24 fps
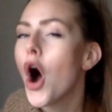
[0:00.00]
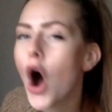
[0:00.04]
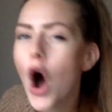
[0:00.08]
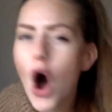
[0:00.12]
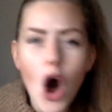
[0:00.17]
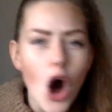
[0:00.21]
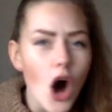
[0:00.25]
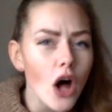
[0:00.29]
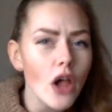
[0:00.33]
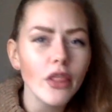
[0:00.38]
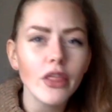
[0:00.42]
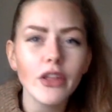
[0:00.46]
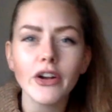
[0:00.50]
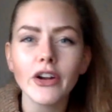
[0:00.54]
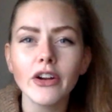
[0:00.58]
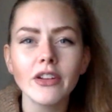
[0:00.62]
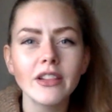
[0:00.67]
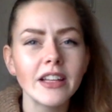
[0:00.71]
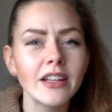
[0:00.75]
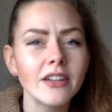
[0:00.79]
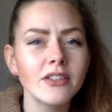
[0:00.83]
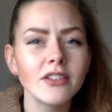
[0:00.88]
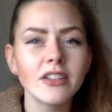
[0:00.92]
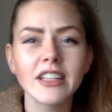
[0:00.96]
all their
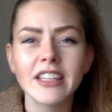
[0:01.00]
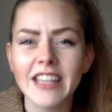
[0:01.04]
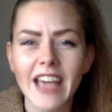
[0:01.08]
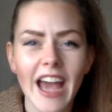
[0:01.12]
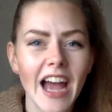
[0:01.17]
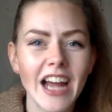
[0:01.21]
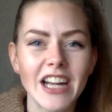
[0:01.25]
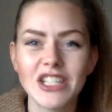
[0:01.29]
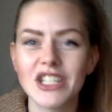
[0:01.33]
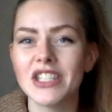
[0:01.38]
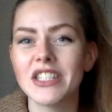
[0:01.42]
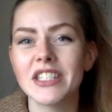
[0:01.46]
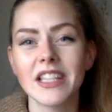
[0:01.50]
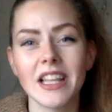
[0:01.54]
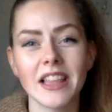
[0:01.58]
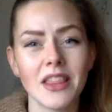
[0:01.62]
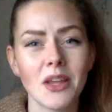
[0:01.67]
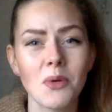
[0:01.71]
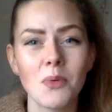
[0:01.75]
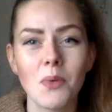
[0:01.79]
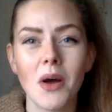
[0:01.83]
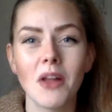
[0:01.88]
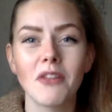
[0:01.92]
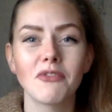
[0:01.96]
little gadgets that
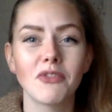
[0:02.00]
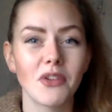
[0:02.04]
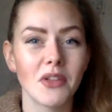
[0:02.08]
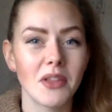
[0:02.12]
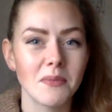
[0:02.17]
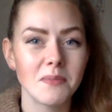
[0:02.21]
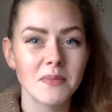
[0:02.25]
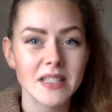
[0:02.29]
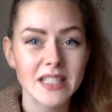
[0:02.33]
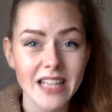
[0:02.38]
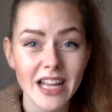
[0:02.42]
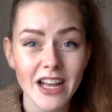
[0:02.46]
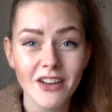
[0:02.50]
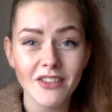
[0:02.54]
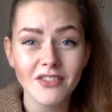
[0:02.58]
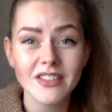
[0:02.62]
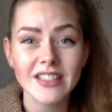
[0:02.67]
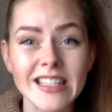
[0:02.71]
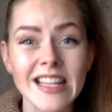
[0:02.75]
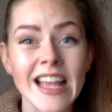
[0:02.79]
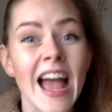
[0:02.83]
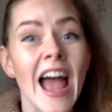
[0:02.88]
they want for themselves.